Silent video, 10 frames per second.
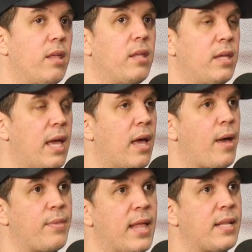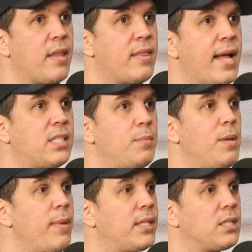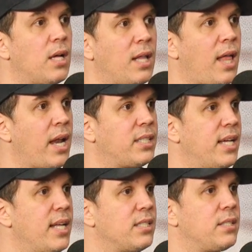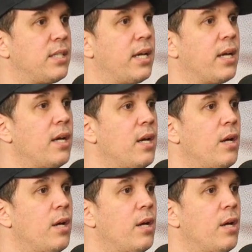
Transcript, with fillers: Yeah, that to me makes a lot of sense. That's an excellent point.